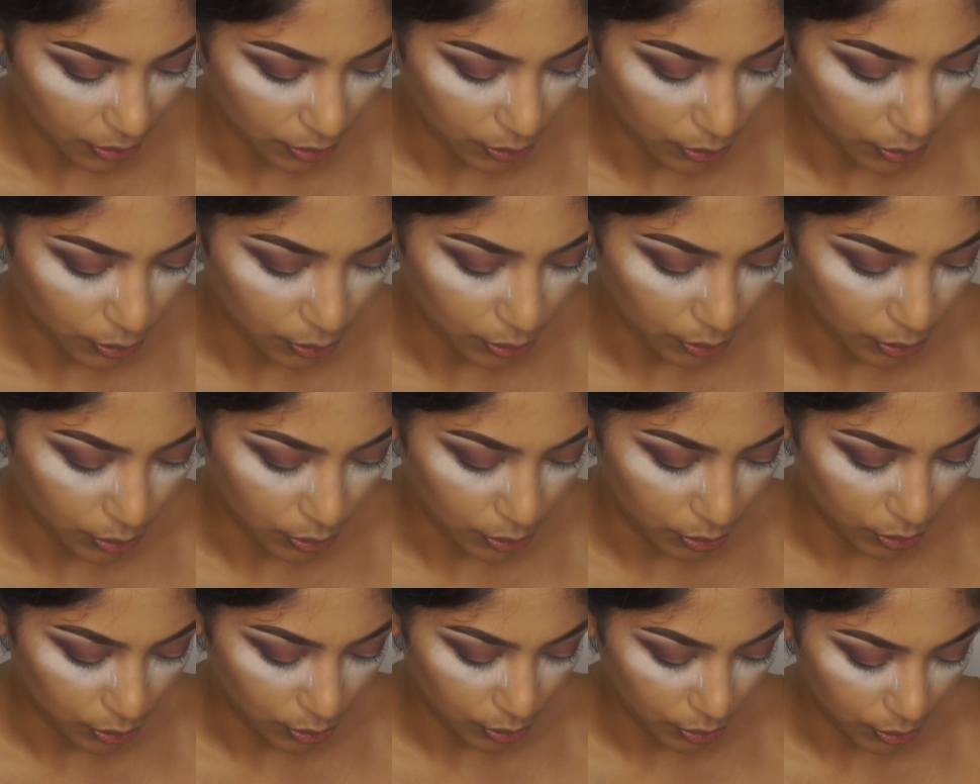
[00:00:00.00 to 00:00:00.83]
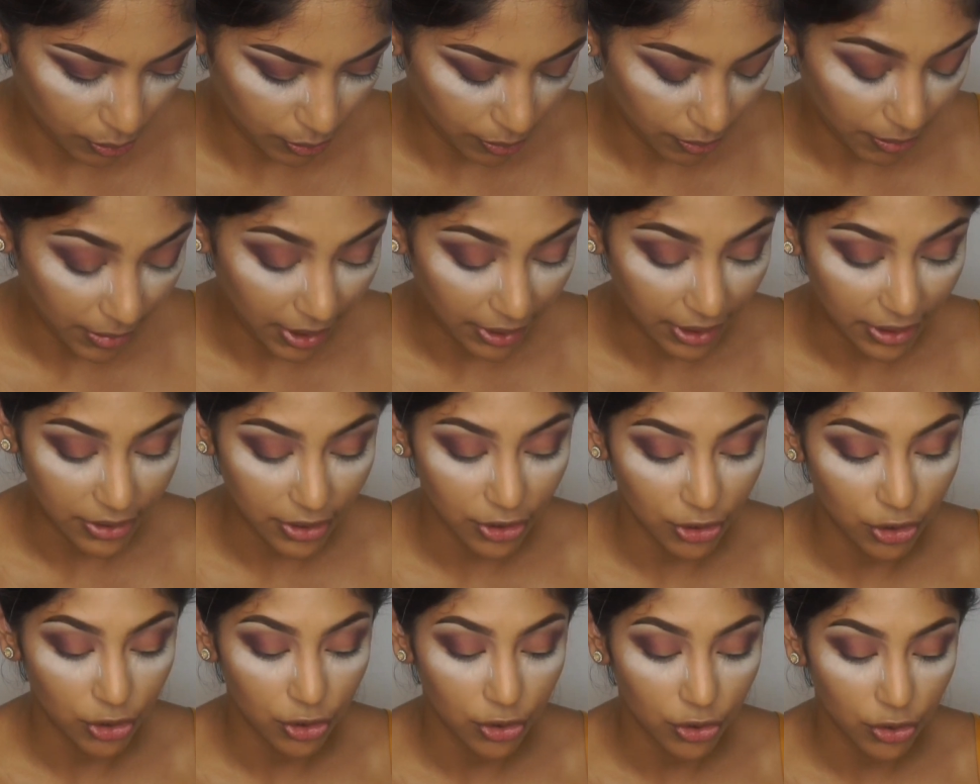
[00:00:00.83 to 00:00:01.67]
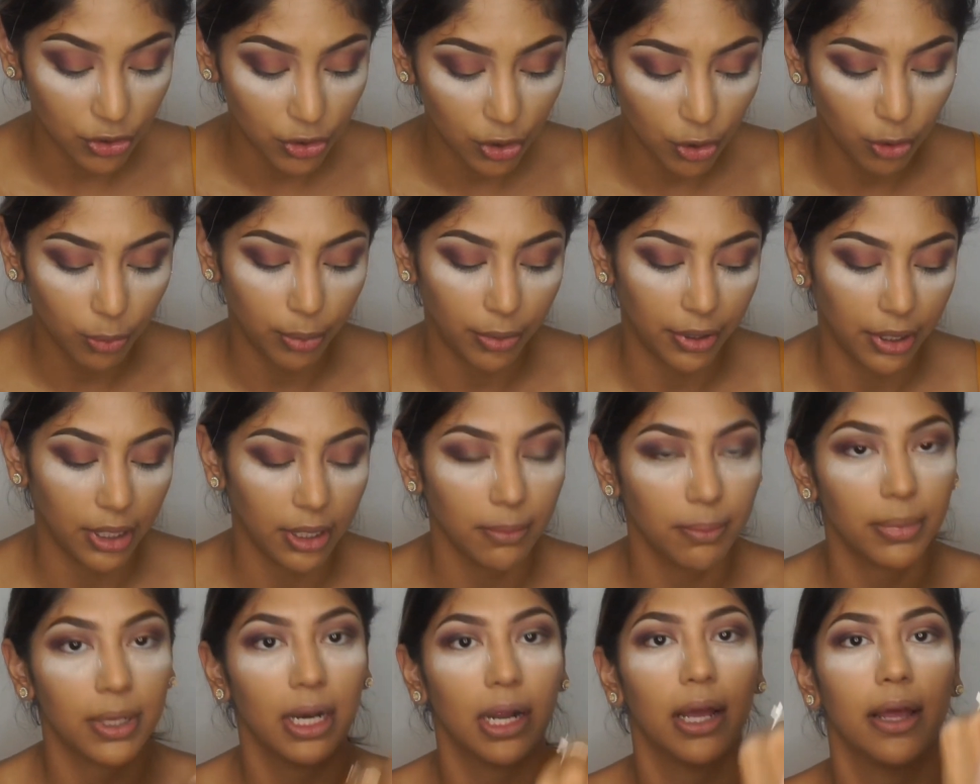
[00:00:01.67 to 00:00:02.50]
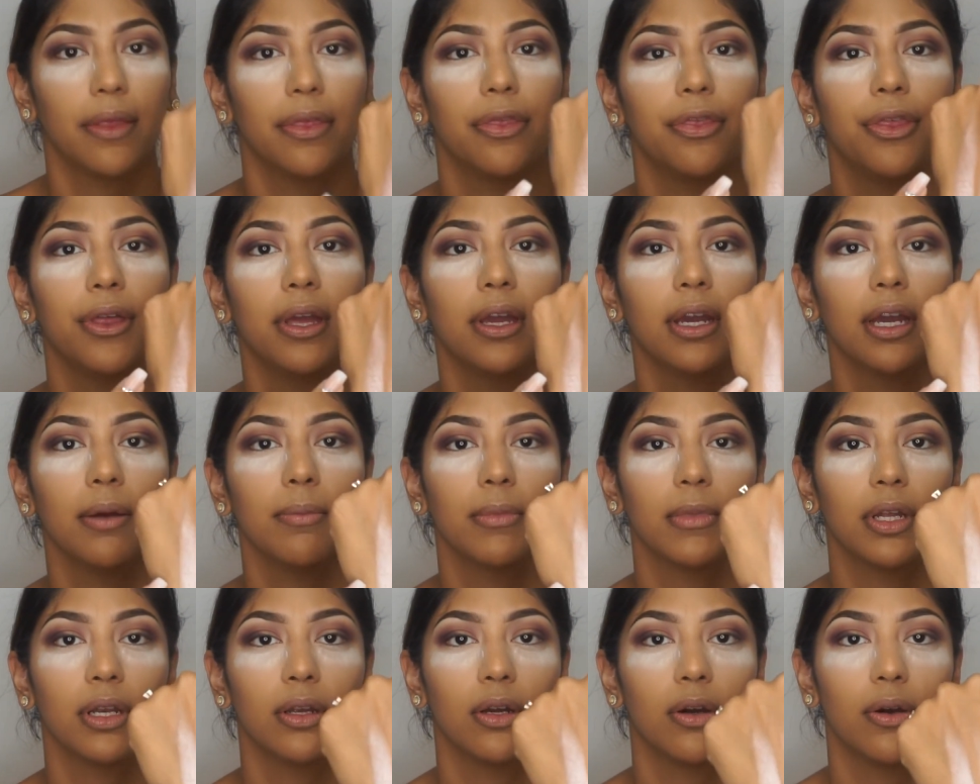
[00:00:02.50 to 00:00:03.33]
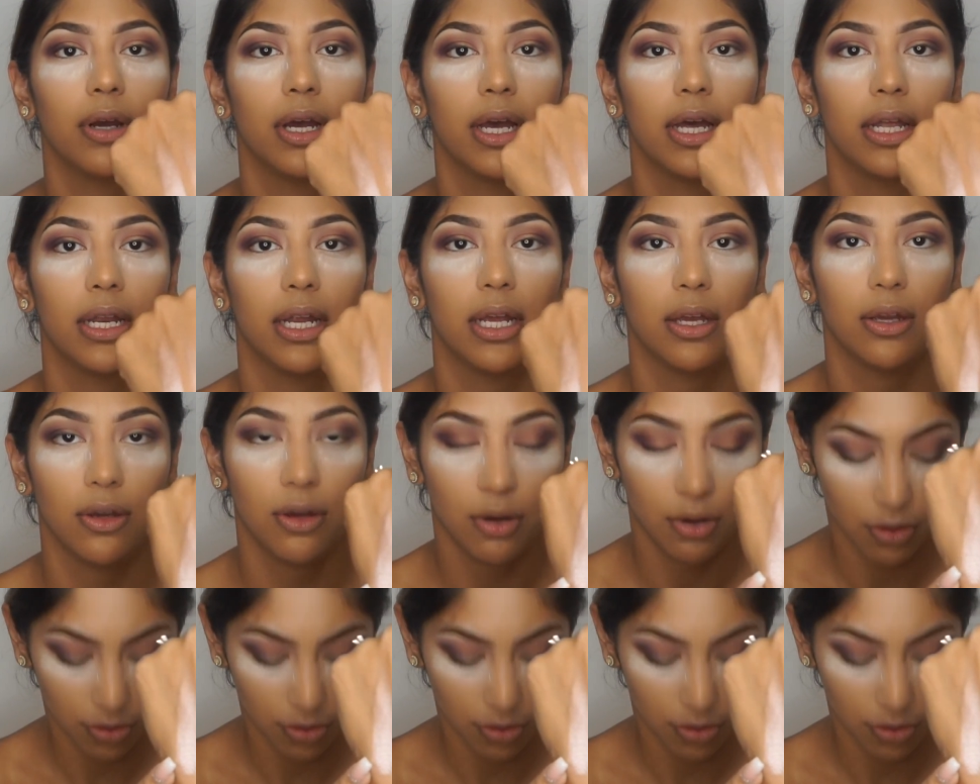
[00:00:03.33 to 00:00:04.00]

Ooh, man, these are so pretty, but I think I'm gonna go ahead and